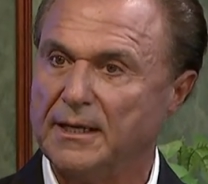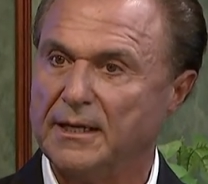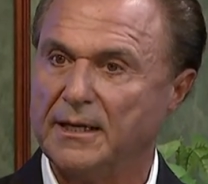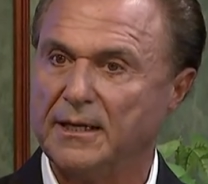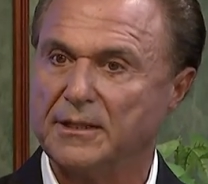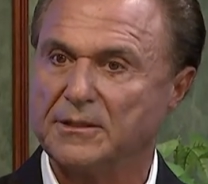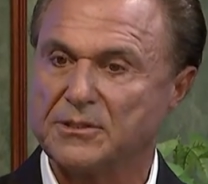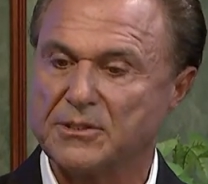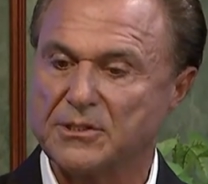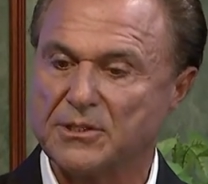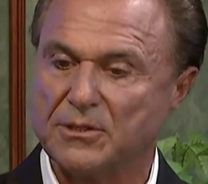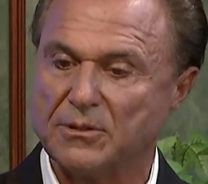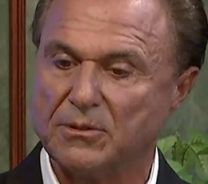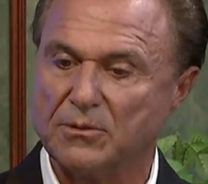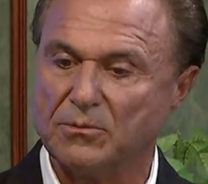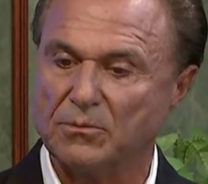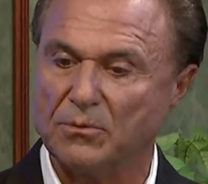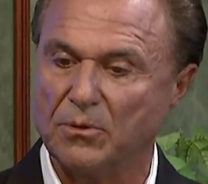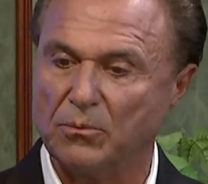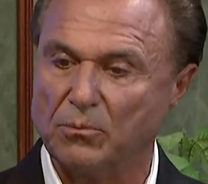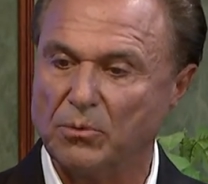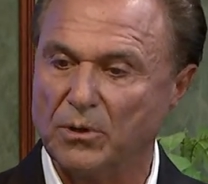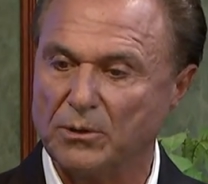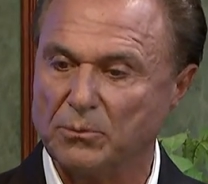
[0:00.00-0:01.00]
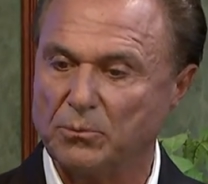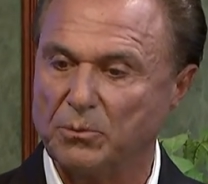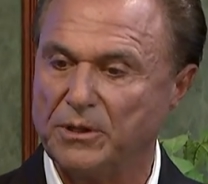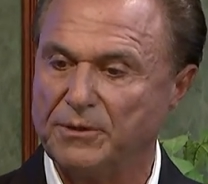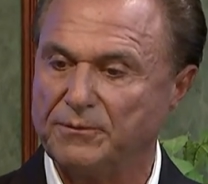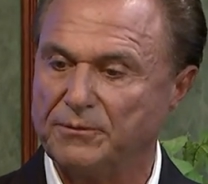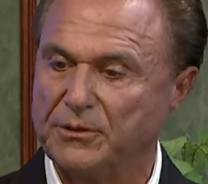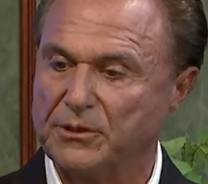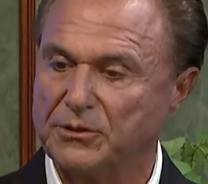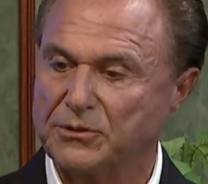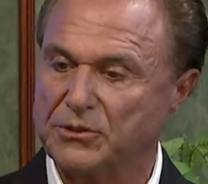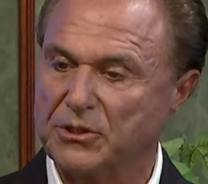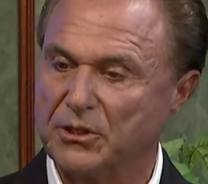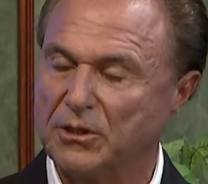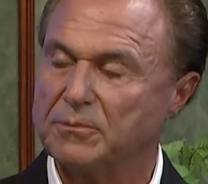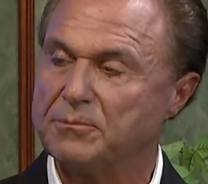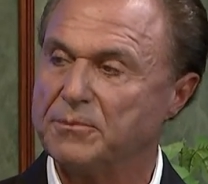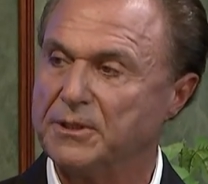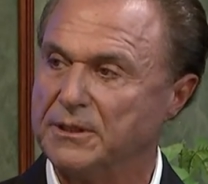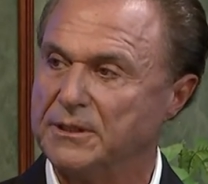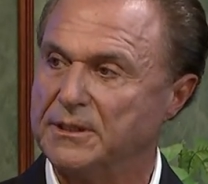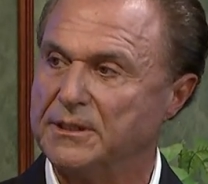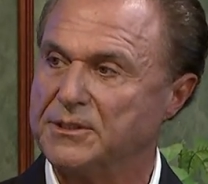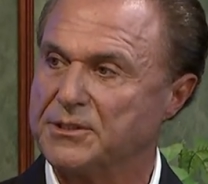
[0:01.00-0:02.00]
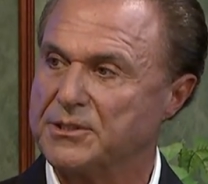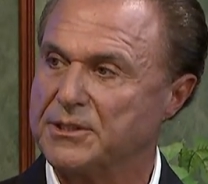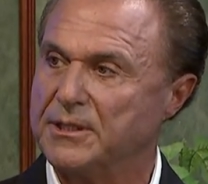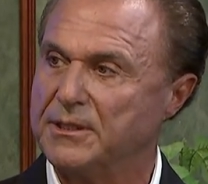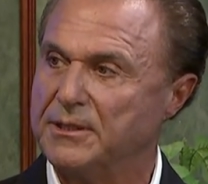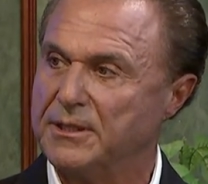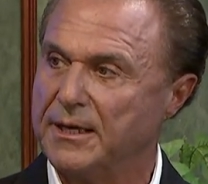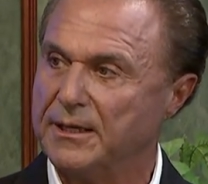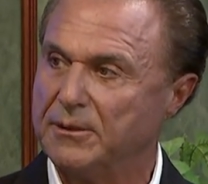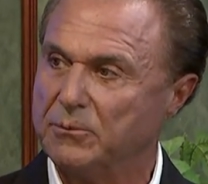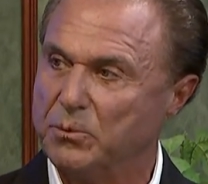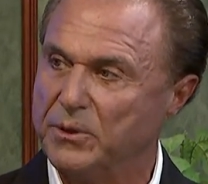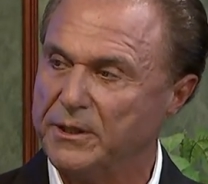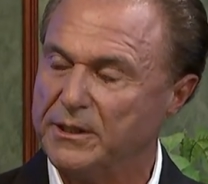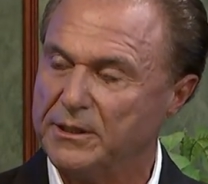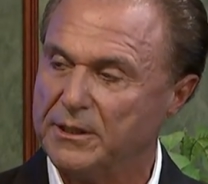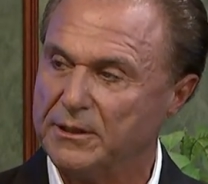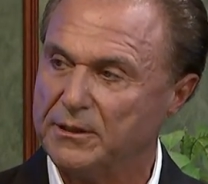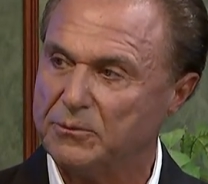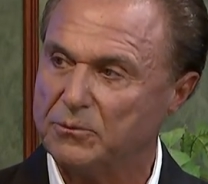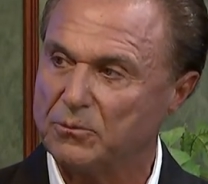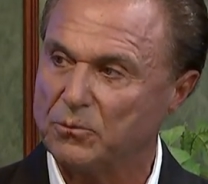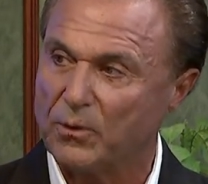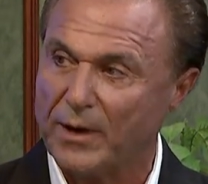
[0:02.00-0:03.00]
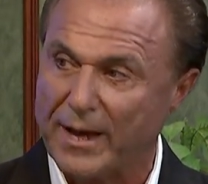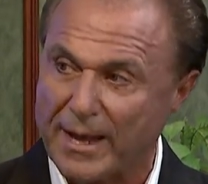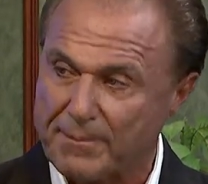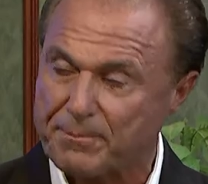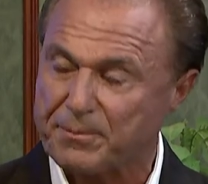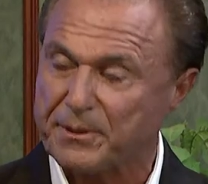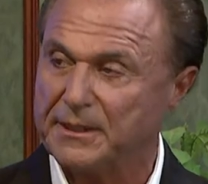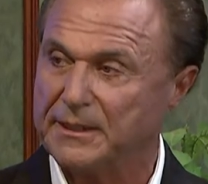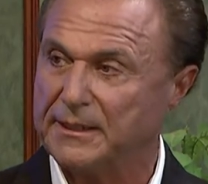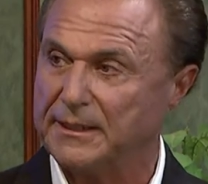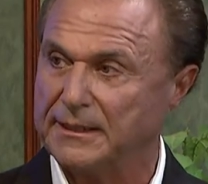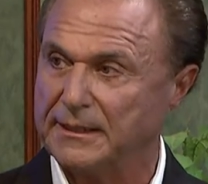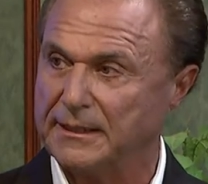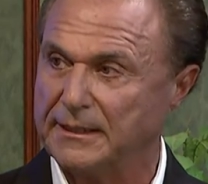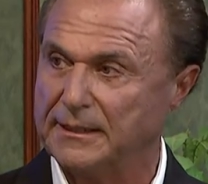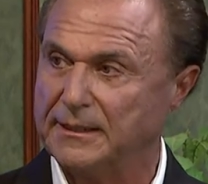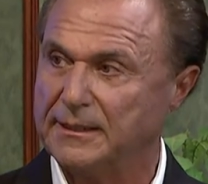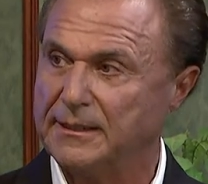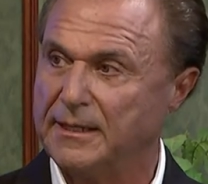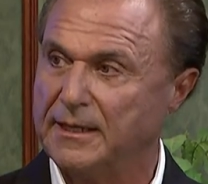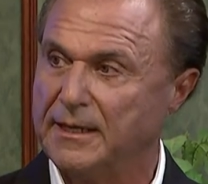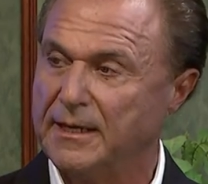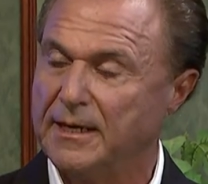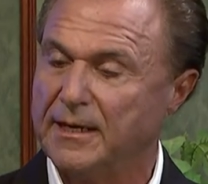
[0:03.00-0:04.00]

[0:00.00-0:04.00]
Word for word: And so what we've determined is that we can rapidly